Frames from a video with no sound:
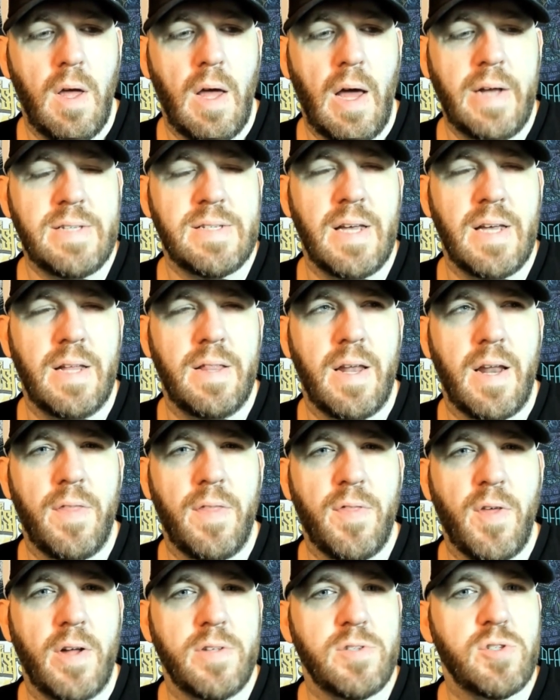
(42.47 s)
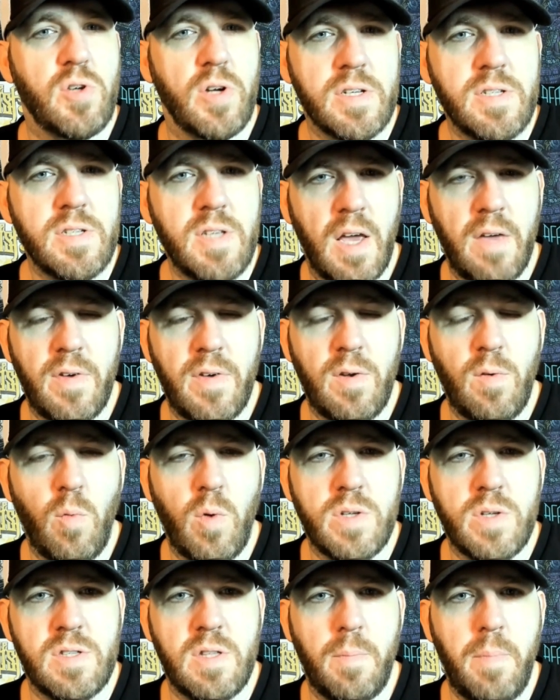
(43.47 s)
I said that I thought Strixhaven
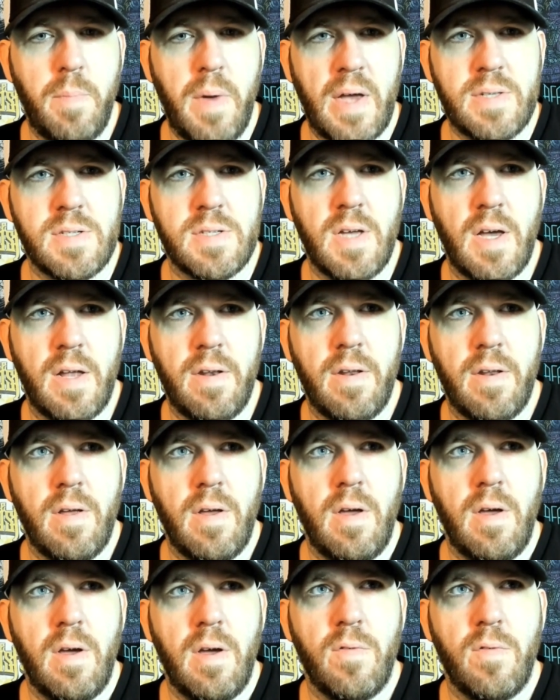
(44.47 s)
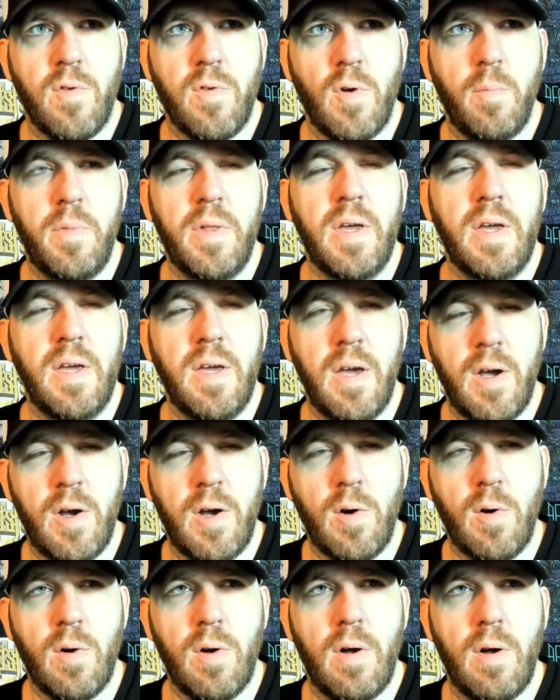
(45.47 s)
was the best set from the
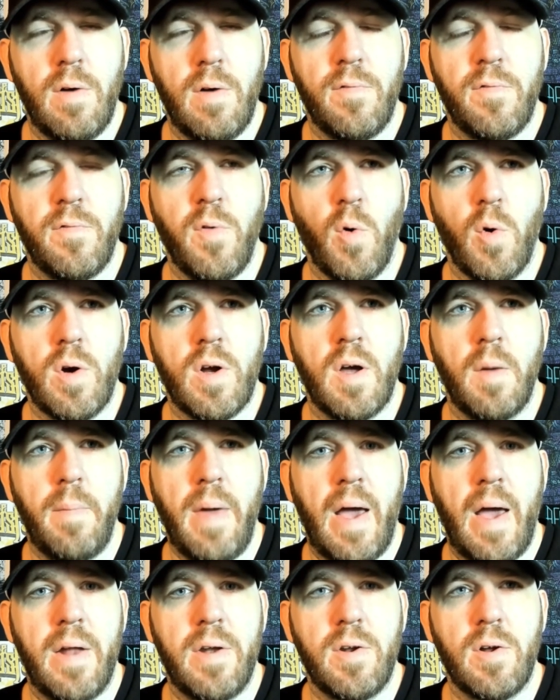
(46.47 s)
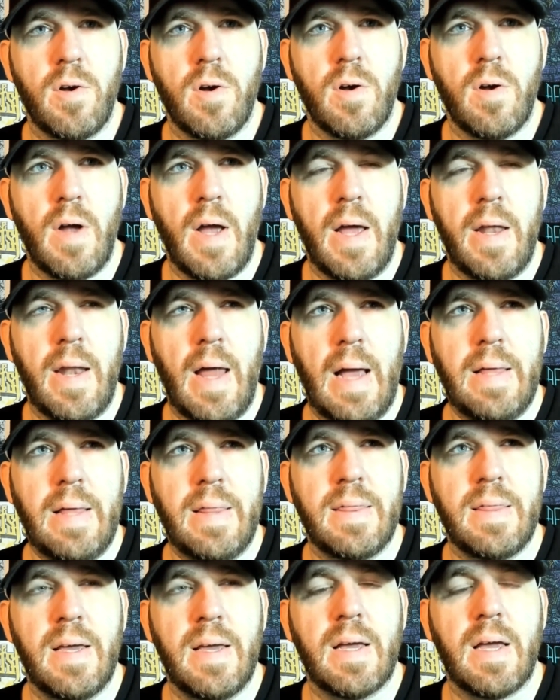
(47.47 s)
year for Commander, and I
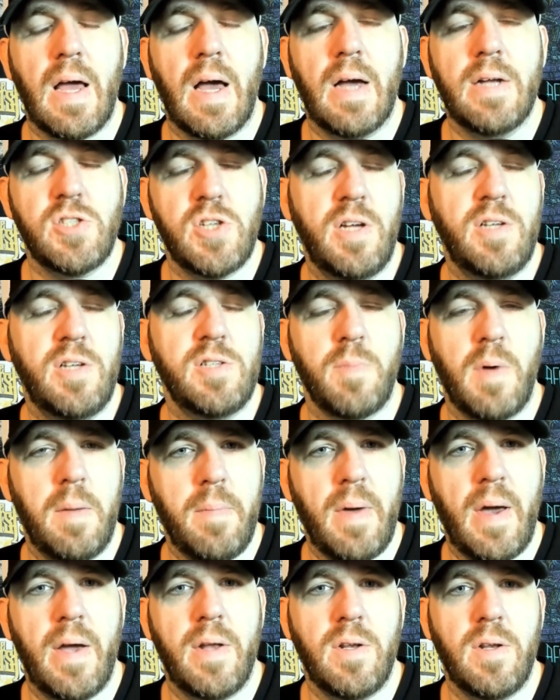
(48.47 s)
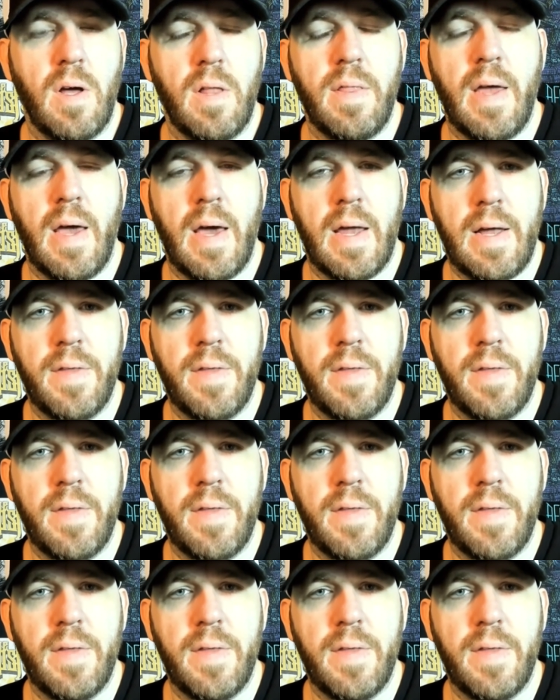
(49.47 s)
think I changed my mind on that.